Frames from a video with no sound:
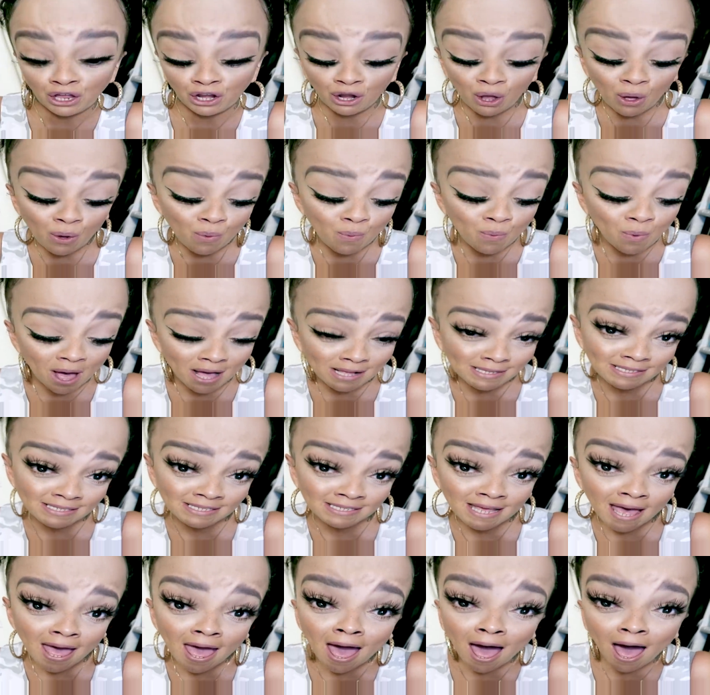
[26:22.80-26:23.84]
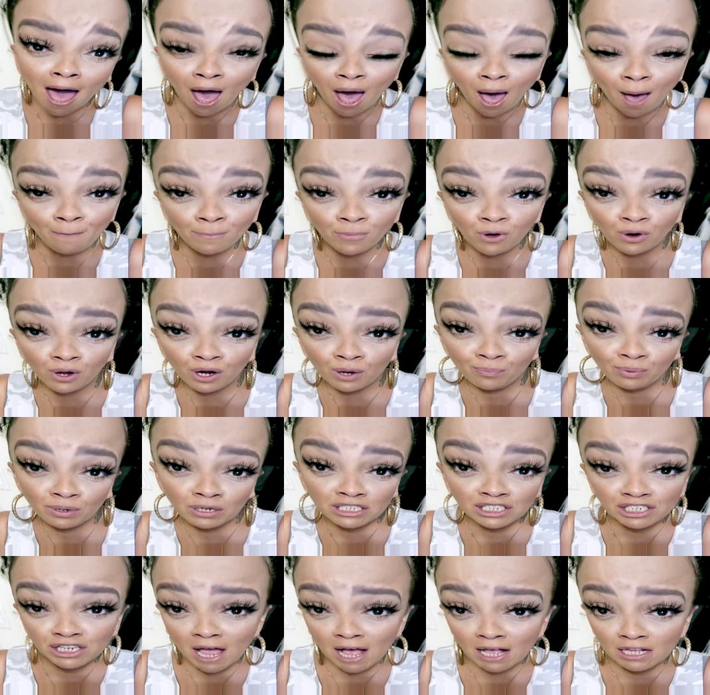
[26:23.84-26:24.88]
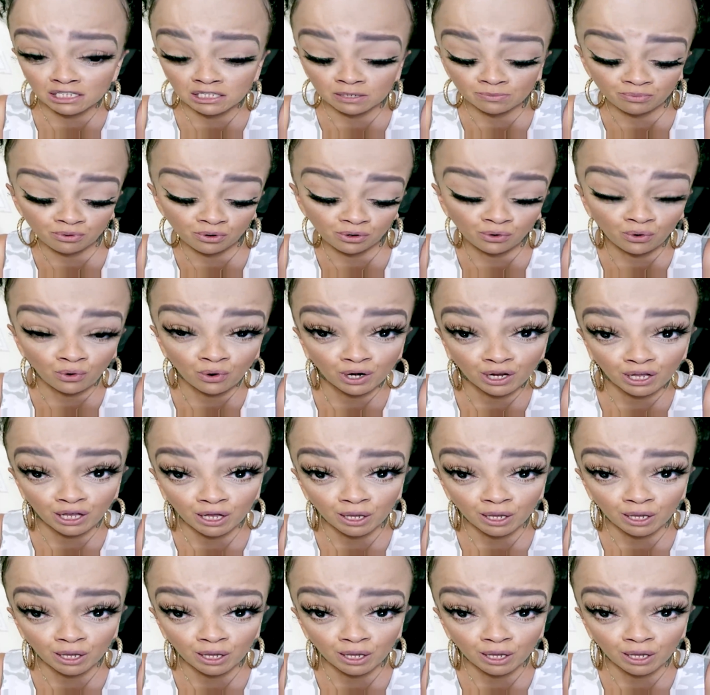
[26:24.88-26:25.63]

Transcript: you know what? I'm gonna put child support on